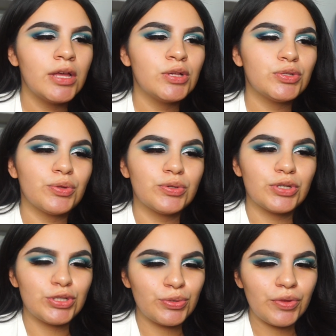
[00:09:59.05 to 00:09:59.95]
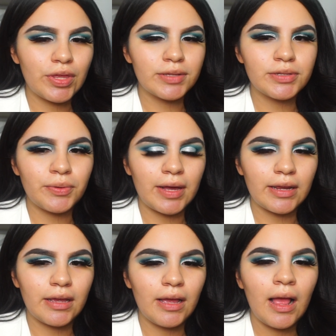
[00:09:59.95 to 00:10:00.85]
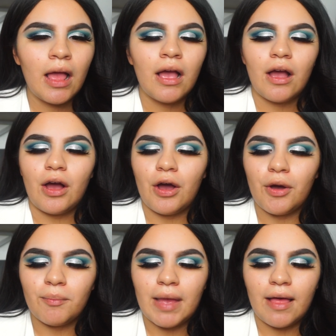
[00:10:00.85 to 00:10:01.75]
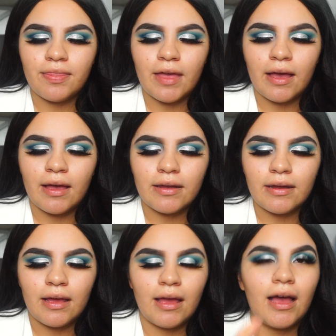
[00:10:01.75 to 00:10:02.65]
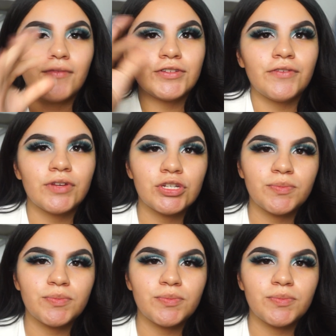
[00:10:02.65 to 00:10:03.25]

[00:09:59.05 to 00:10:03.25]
So those are two things already. And then after I finish